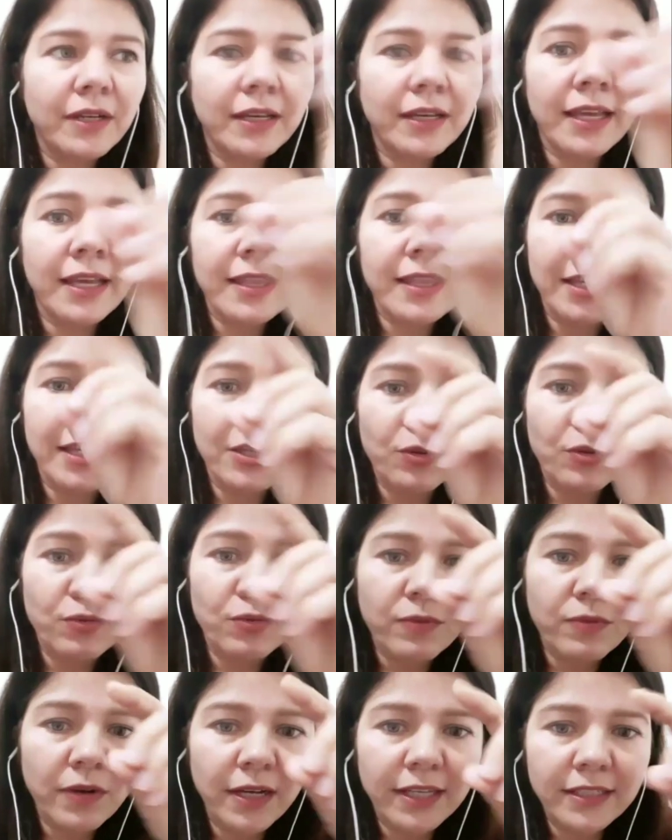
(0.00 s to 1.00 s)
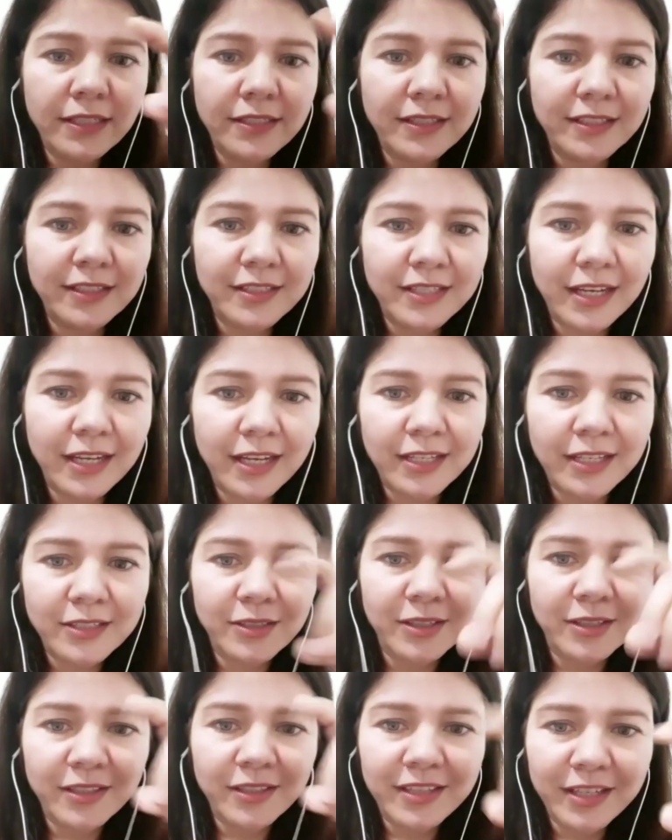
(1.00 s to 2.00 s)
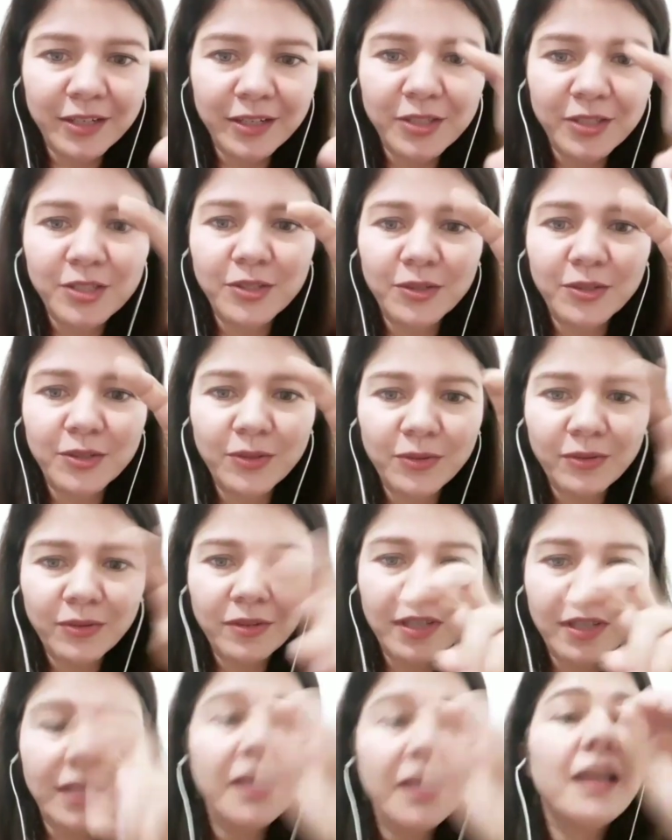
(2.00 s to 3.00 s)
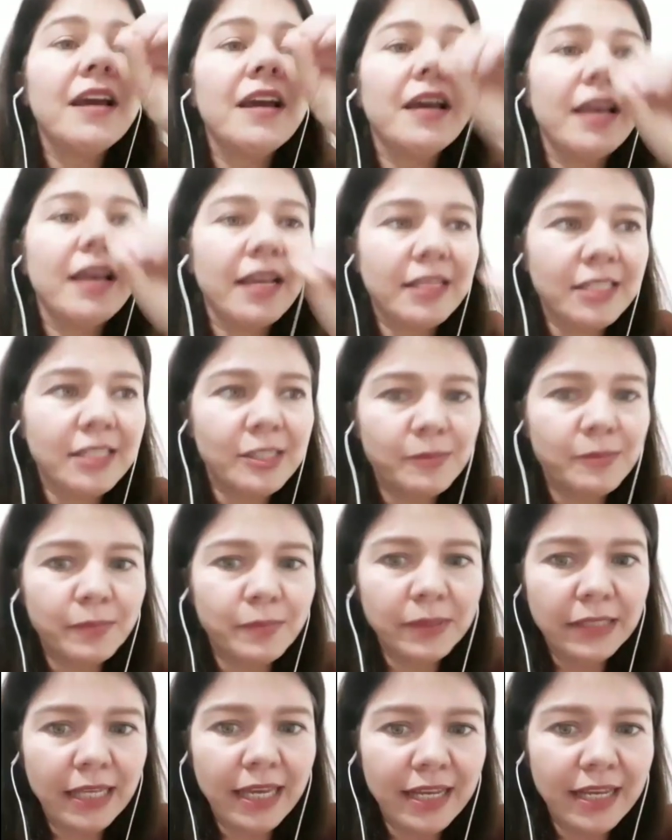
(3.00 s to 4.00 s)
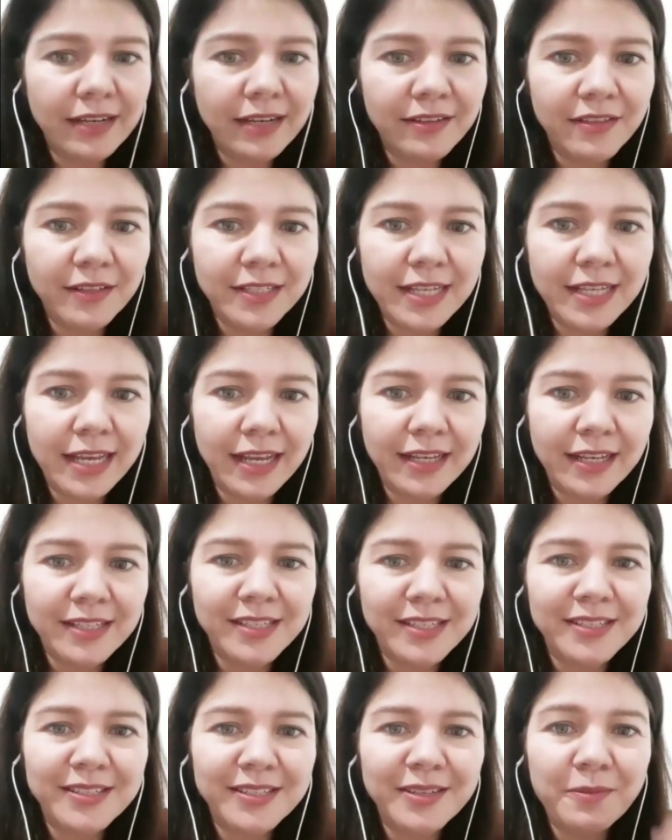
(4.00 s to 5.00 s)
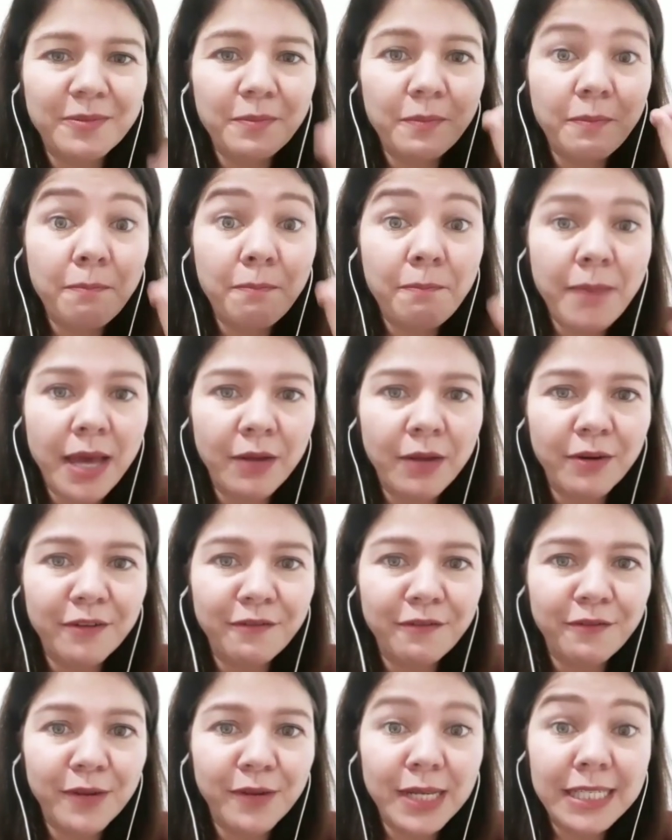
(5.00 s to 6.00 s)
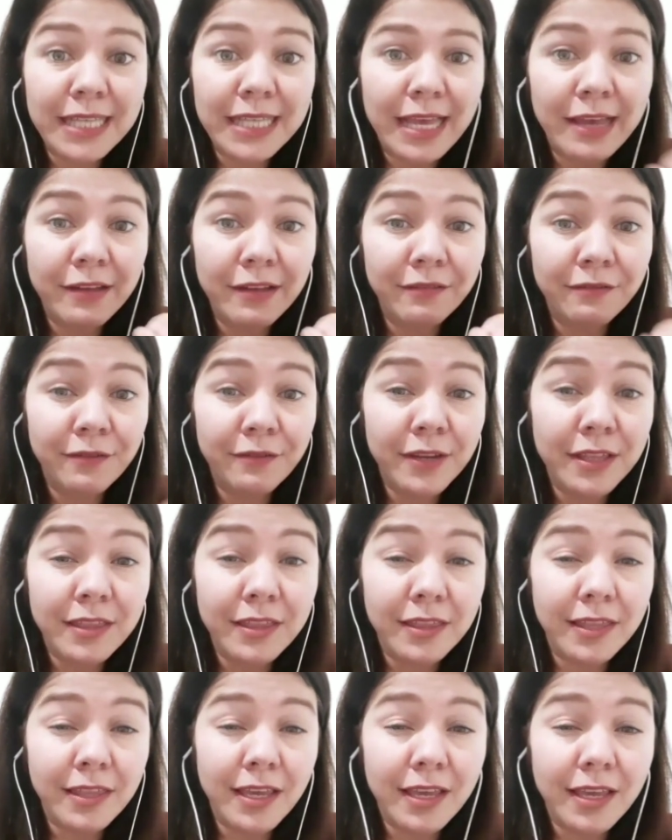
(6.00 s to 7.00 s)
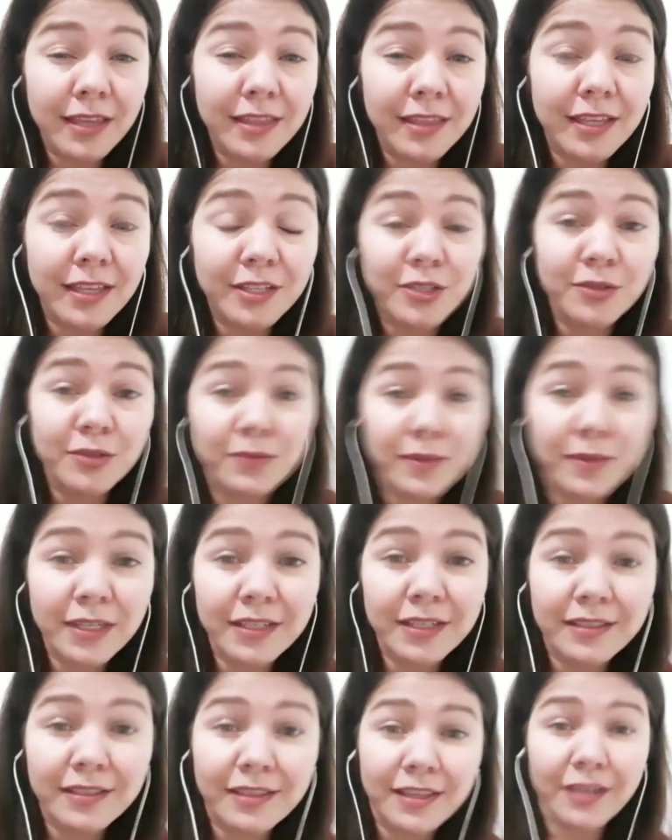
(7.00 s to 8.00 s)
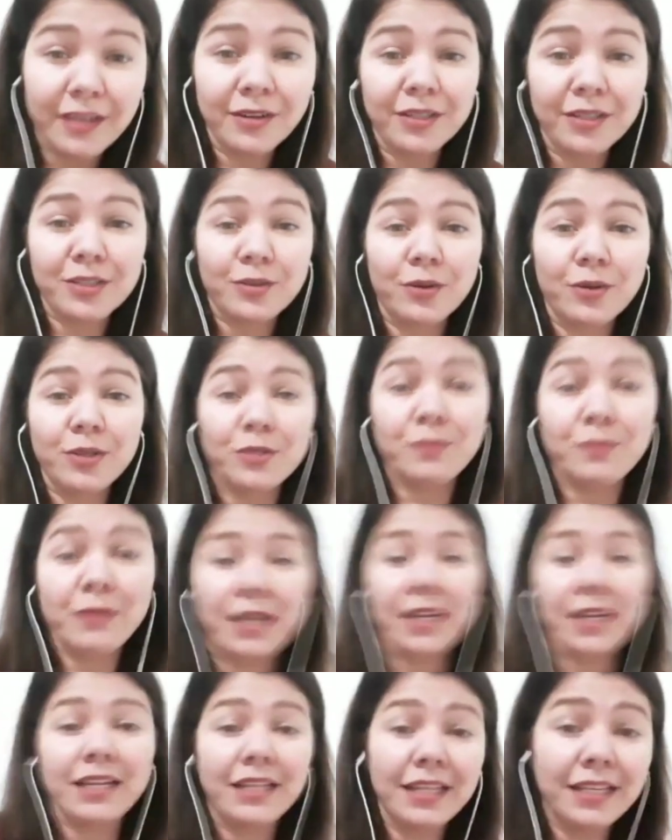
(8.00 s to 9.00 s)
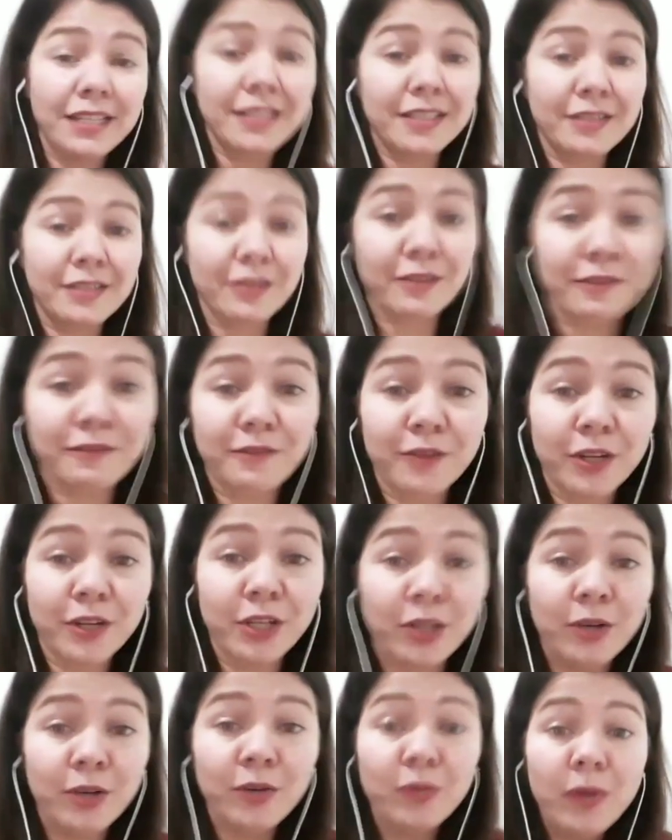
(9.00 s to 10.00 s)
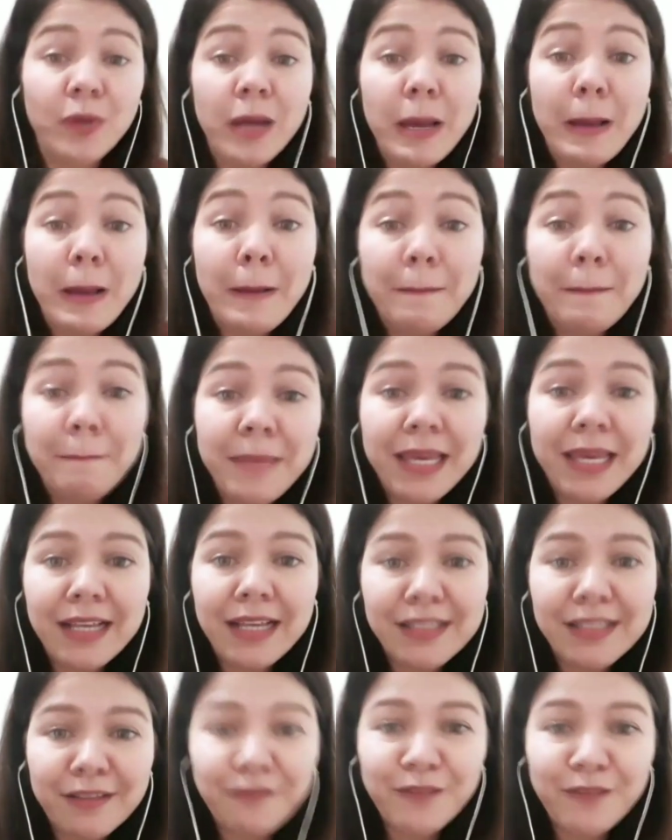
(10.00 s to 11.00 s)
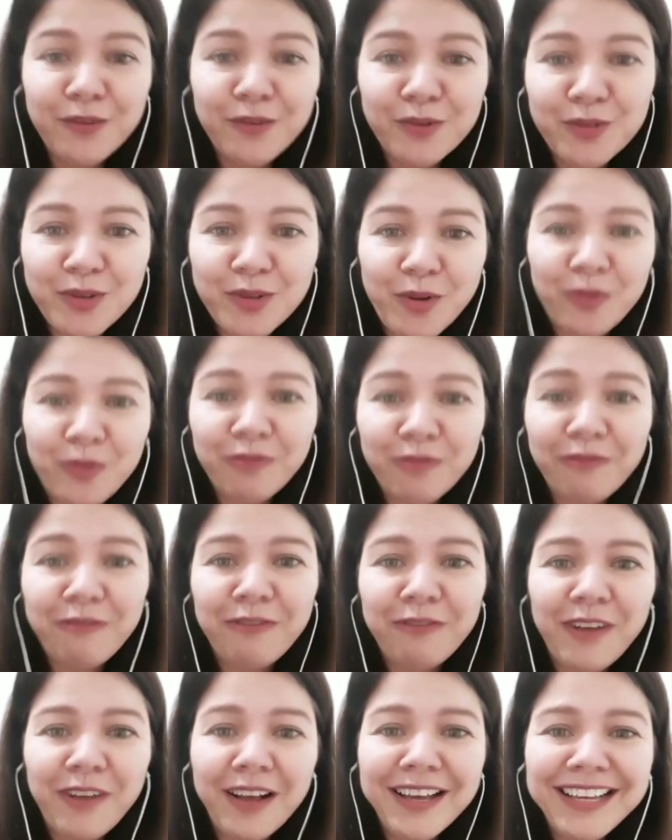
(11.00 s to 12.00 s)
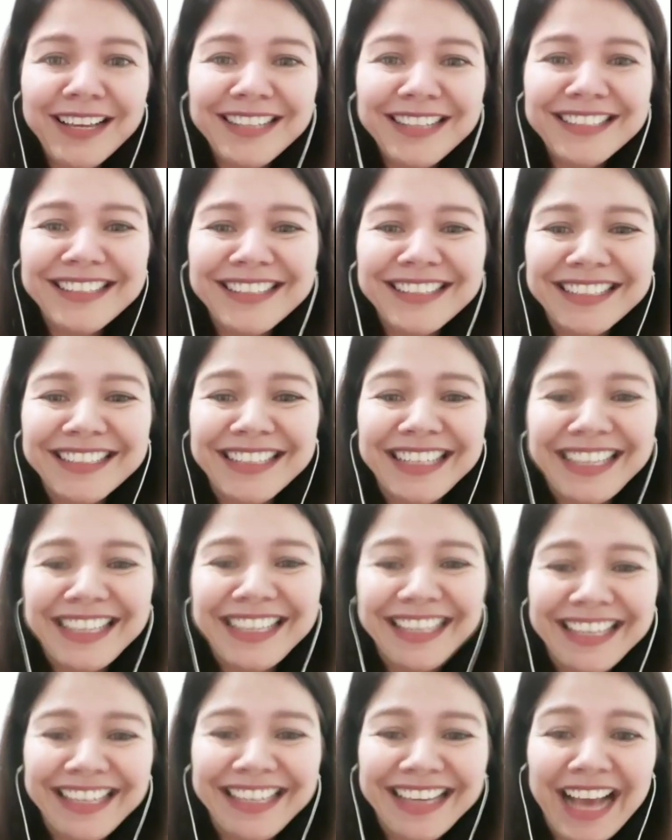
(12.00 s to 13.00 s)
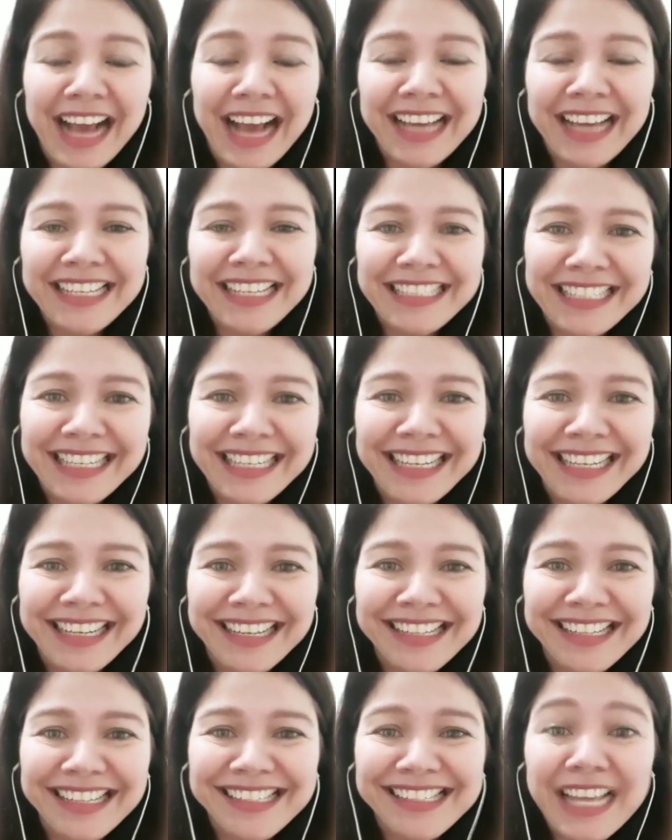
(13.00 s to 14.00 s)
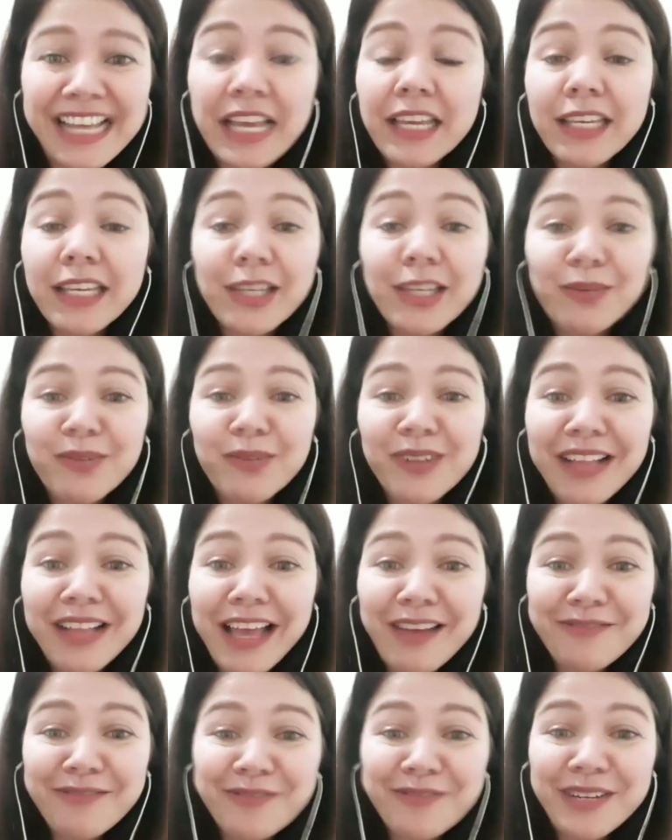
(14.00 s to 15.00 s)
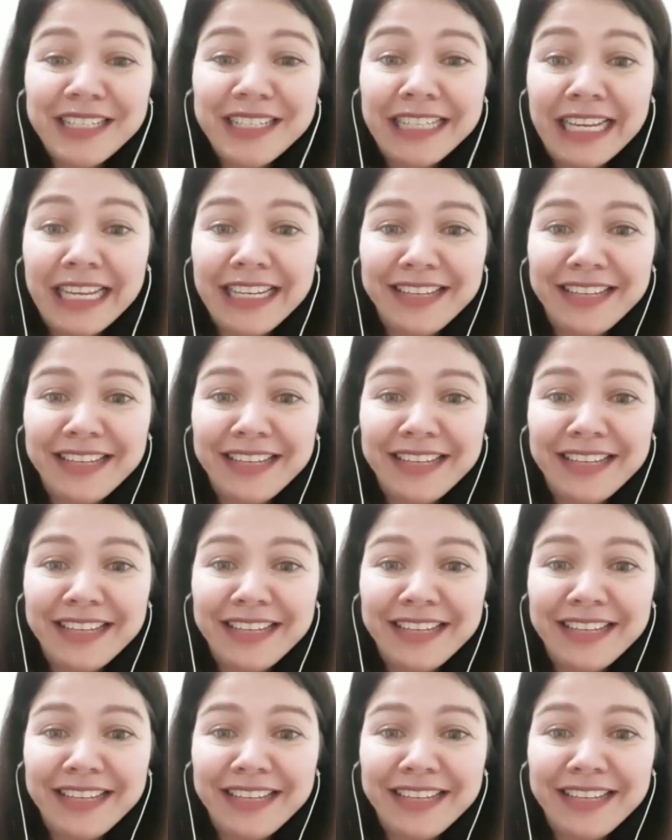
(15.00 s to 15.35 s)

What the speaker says: and then you write the title there too. Explain the text. Paraphrase everything that you read there. It's going to make it easier for you, because if you don't find the key ideas, you will have written